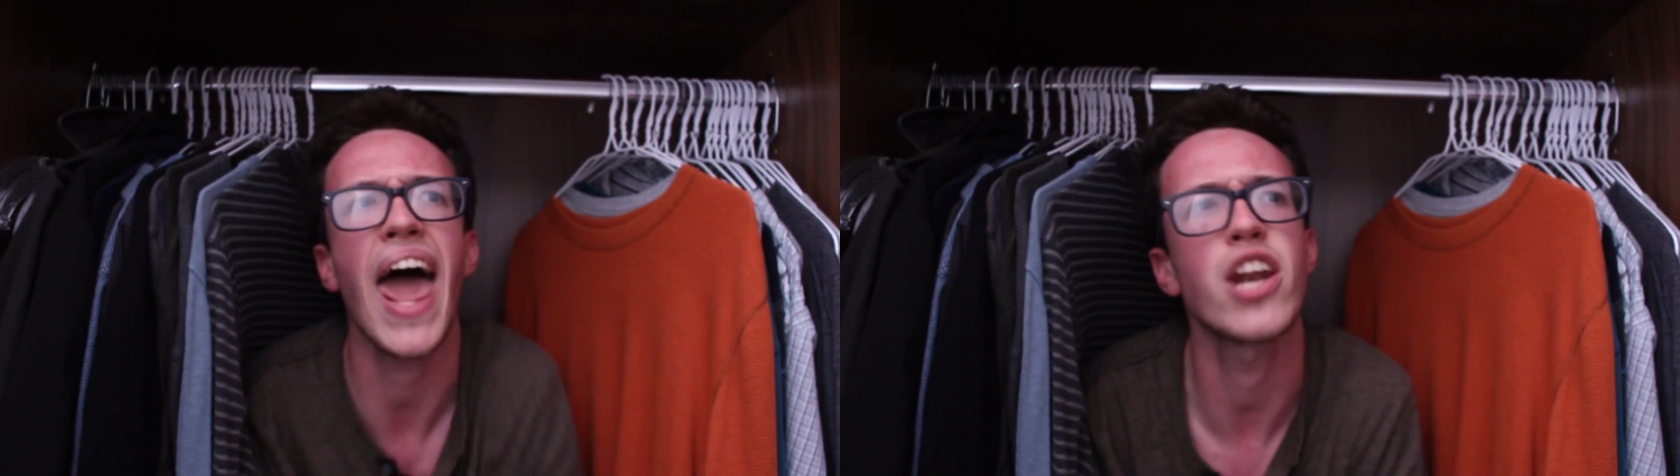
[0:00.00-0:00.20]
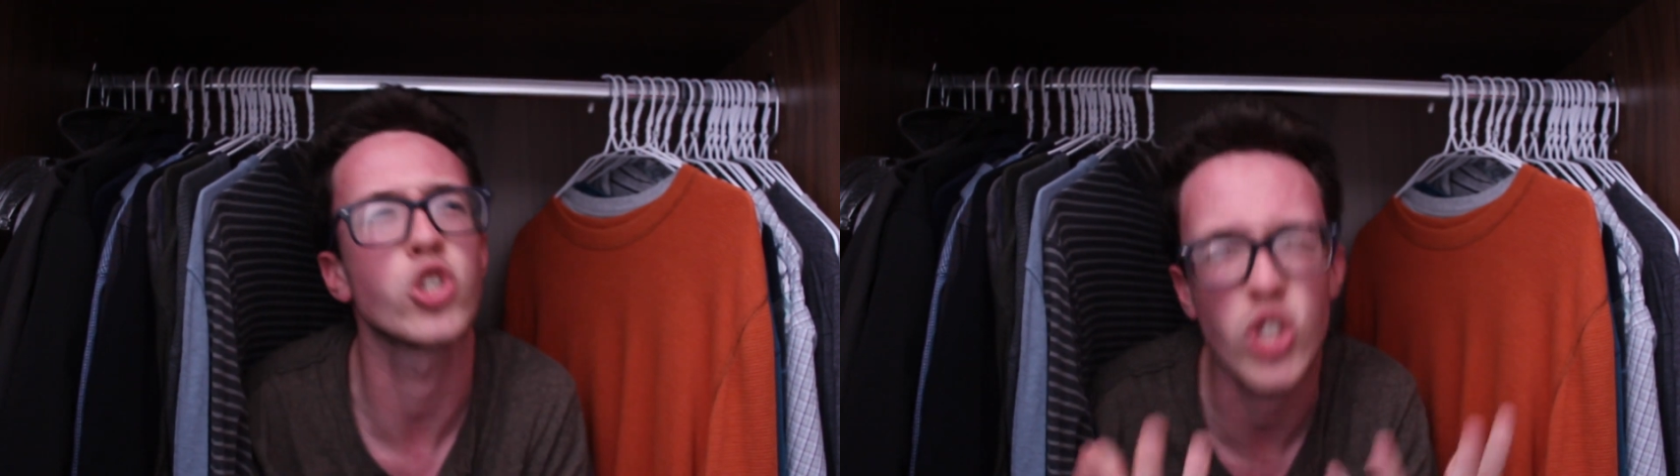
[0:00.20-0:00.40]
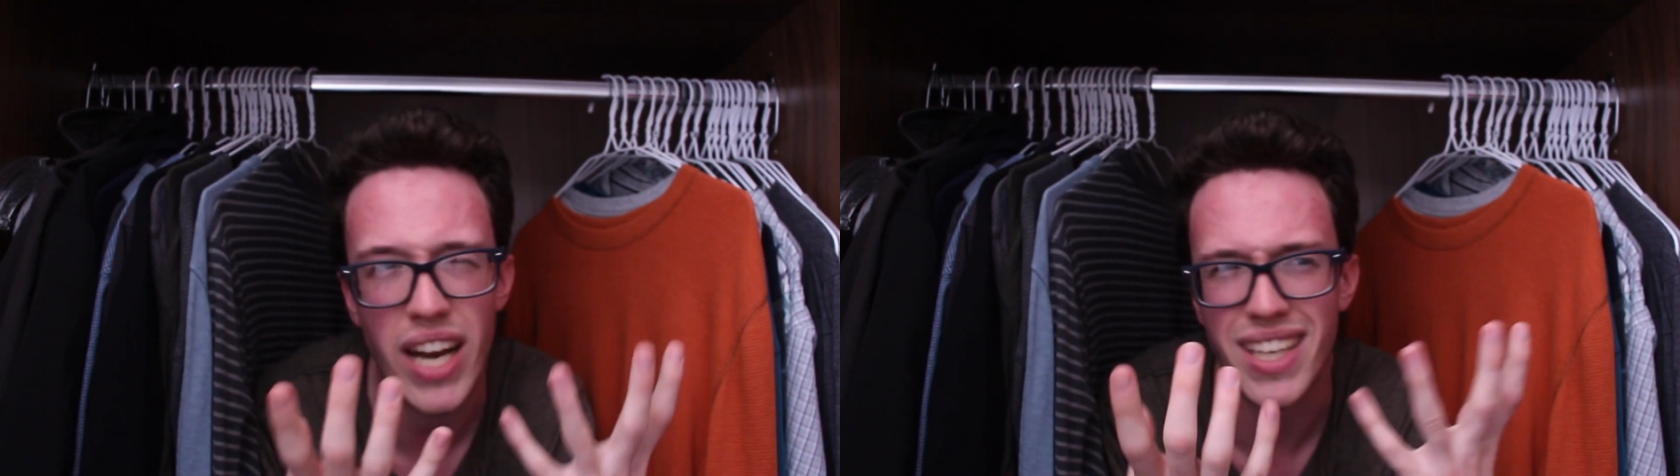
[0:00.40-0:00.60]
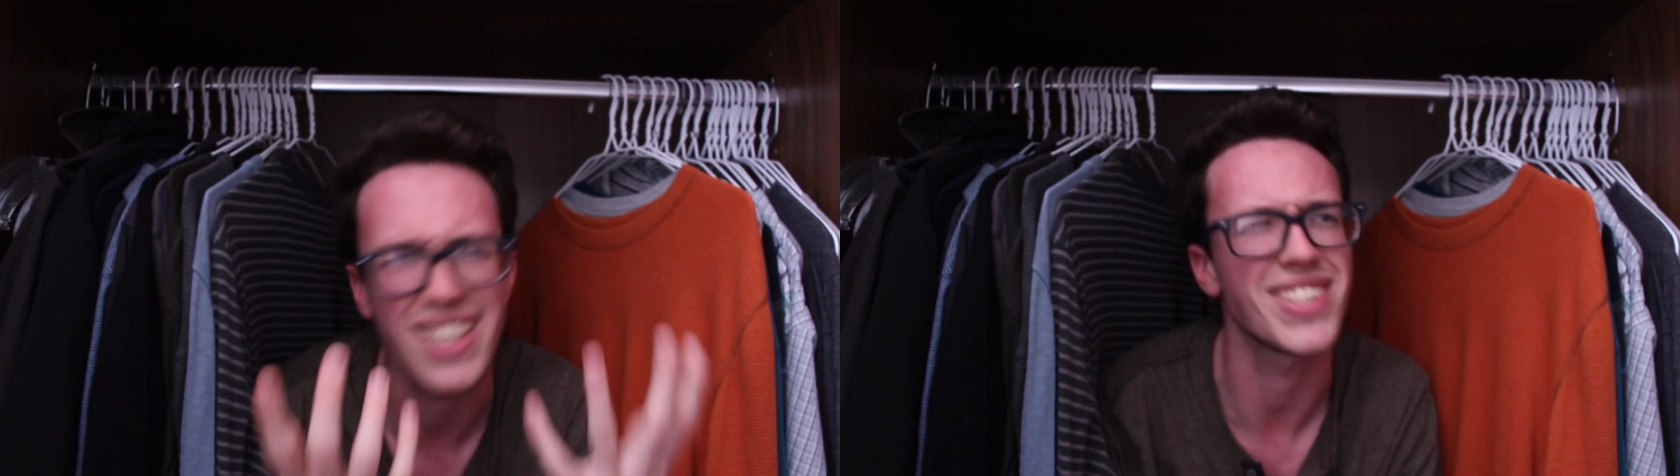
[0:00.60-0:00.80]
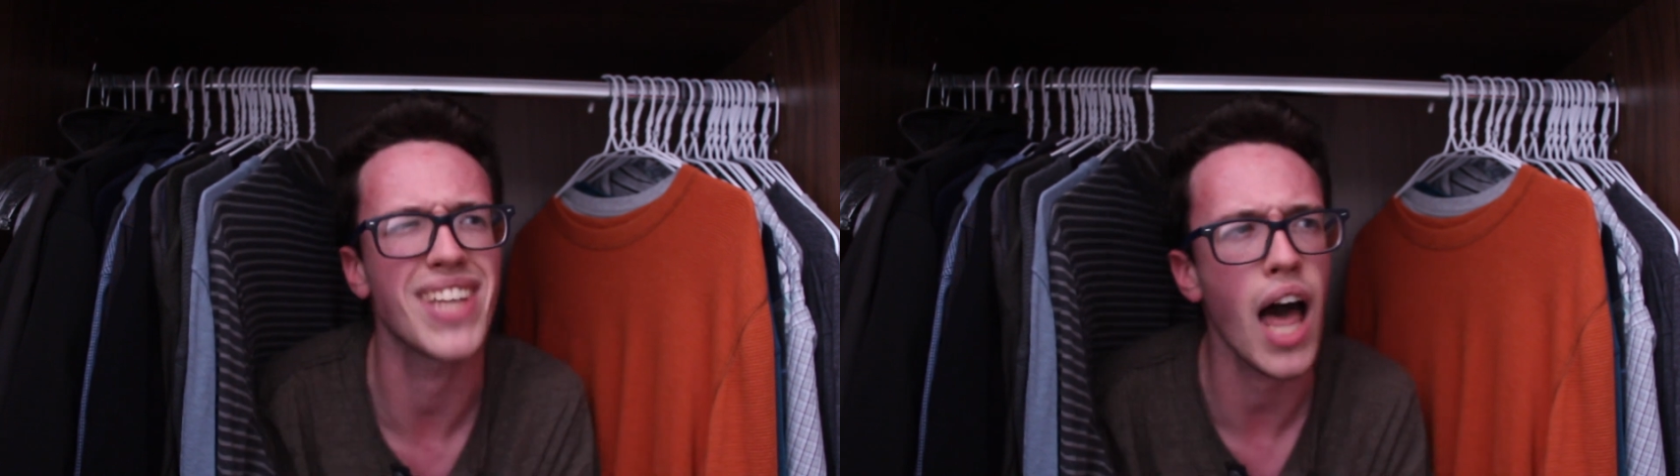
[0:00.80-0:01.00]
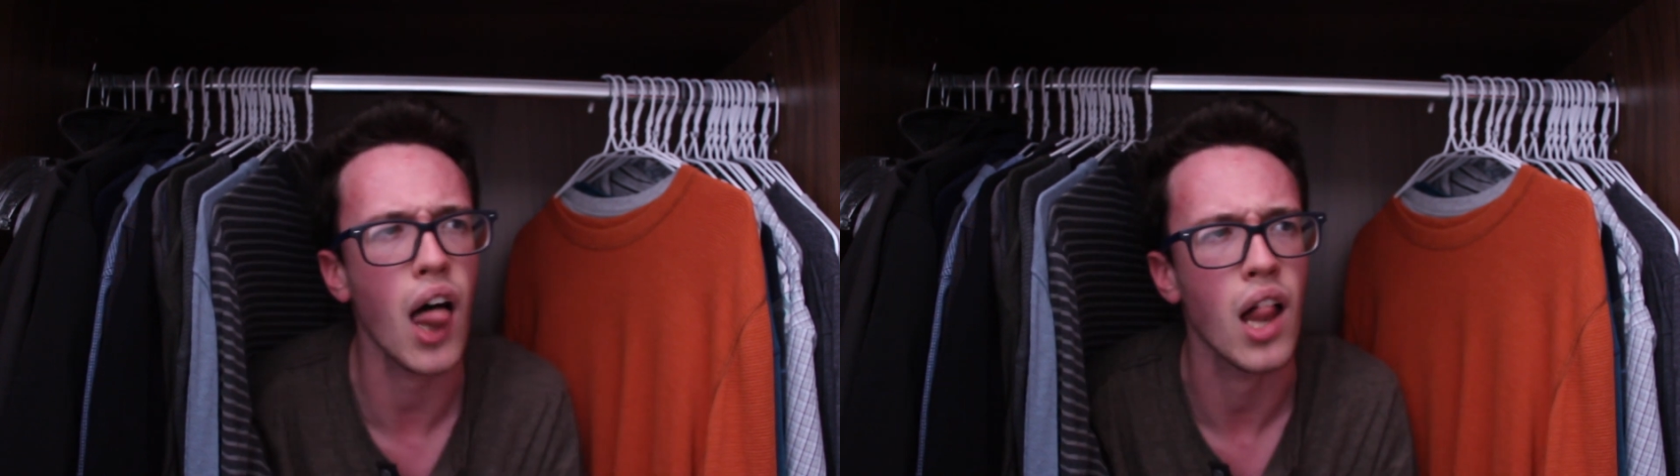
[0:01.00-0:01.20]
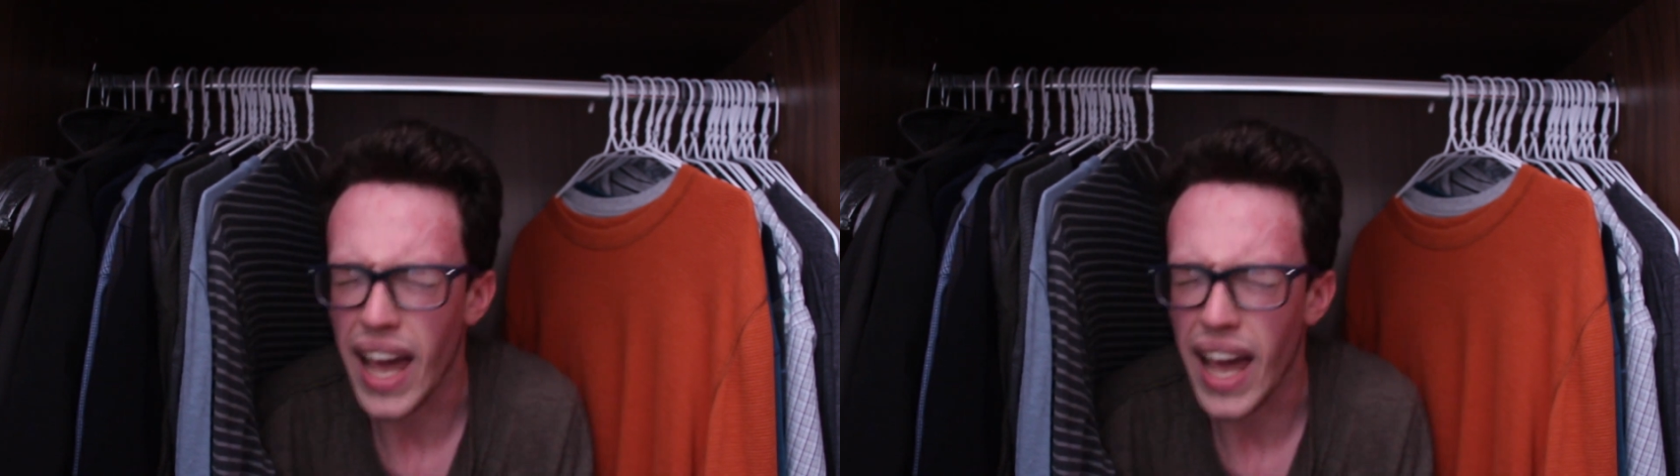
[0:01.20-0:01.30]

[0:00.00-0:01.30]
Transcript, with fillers: energetic gazelle.